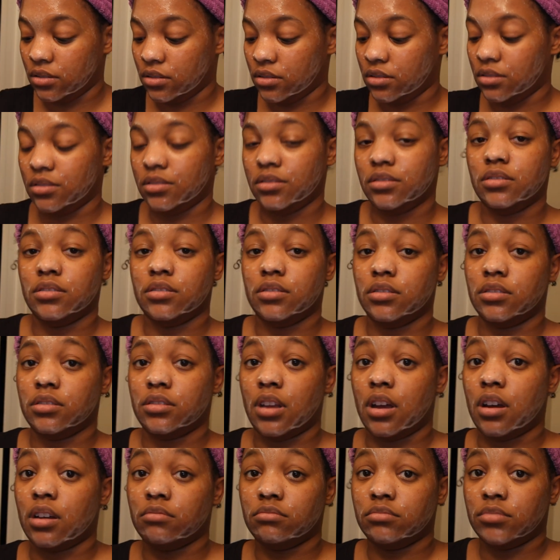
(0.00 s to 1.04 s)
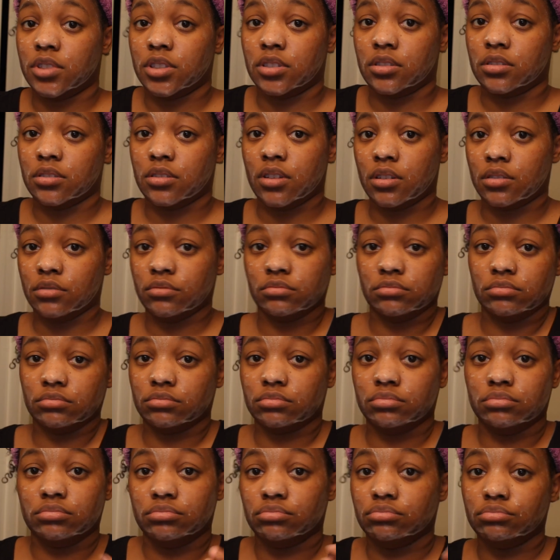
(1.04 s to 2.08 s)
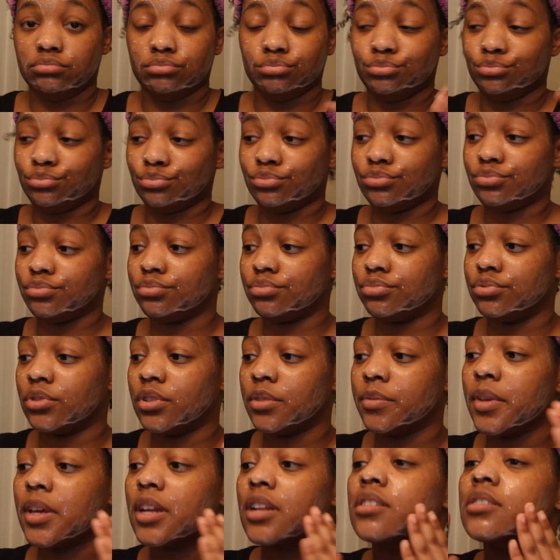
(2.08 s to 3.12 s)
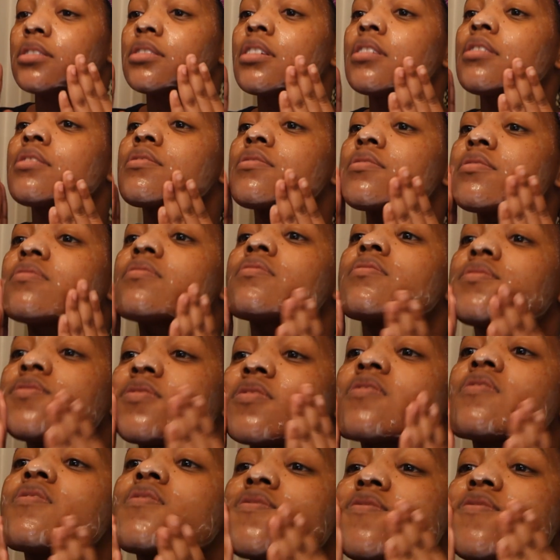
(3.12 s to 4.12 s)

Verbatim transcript: So I'm just gonna rub that in circles,